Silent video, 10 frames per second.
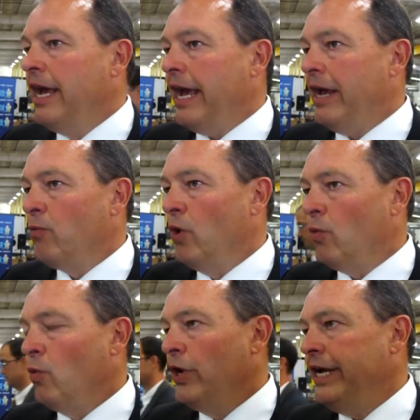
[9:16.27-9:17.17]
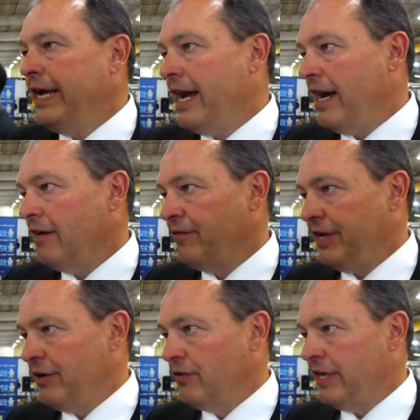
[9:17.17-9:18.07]
And what we have
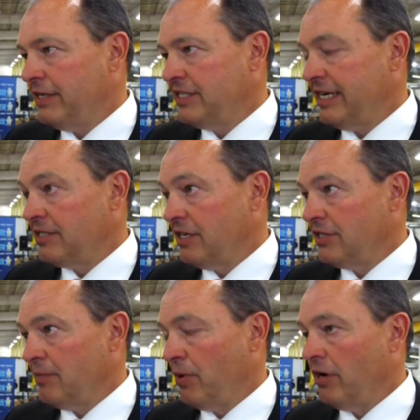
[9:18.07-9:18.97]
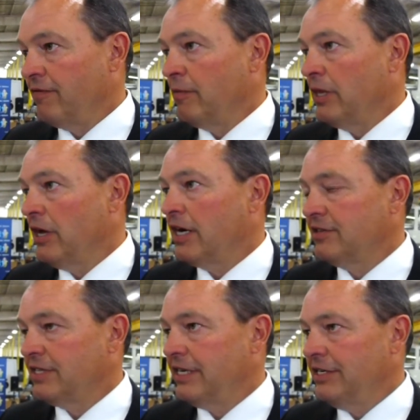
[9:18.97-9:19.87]
here that sets us apart from a lot of
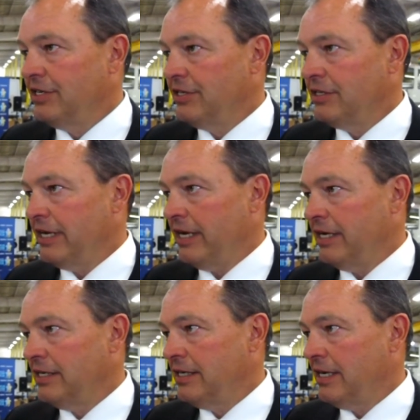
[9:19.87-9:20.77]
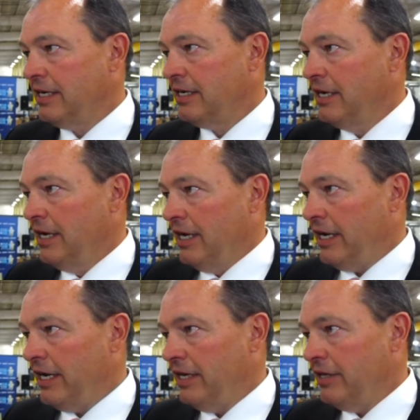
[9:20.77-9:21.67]
cities in
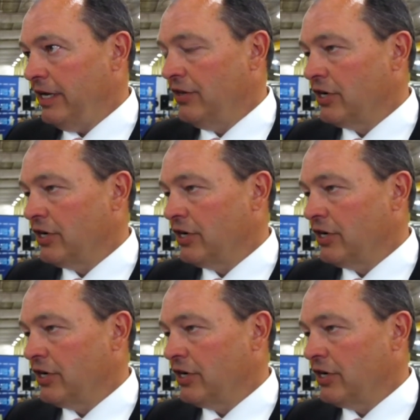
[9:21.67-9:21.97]
the